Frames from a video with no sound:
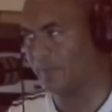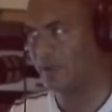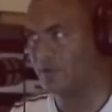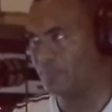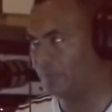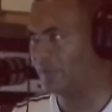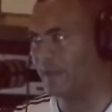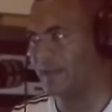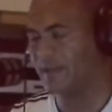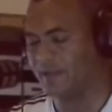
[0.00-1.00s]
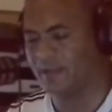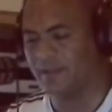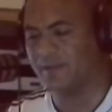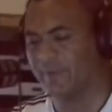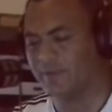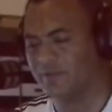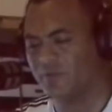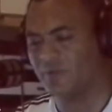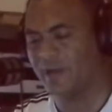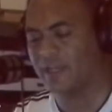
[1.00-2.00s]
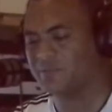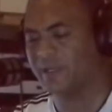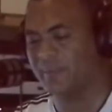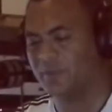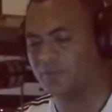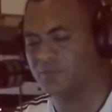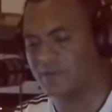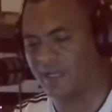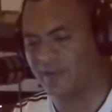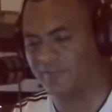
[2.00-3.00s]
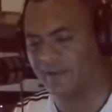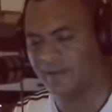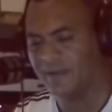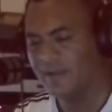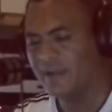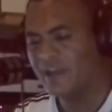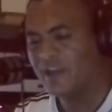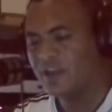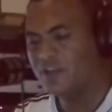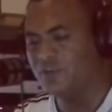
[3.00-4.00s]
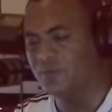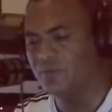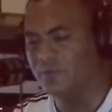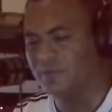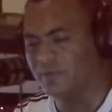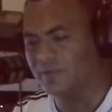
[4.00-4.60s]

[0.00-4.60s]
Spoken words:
about your book and Kitty, but you know, as we come into real life, and you